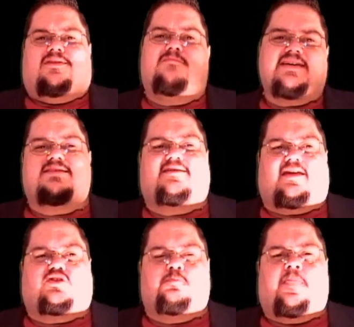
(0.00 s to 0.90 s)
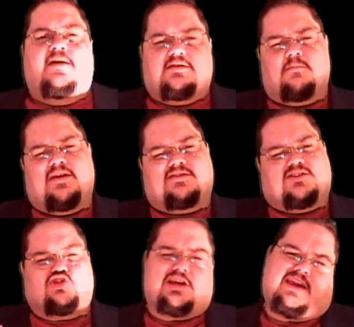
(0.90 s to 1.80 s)
The amazing thing is, something has,
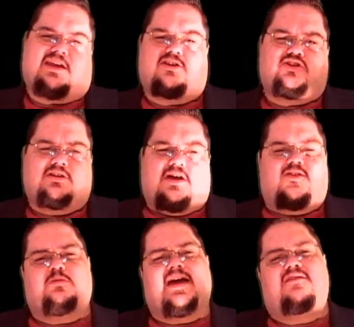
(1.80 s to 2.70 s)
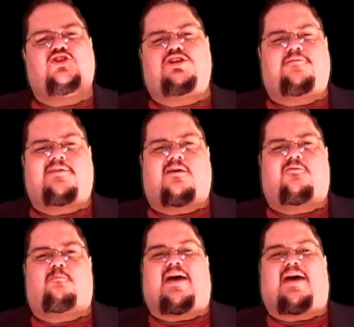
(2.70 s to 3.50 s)
has changed, and there's been kind of a shift of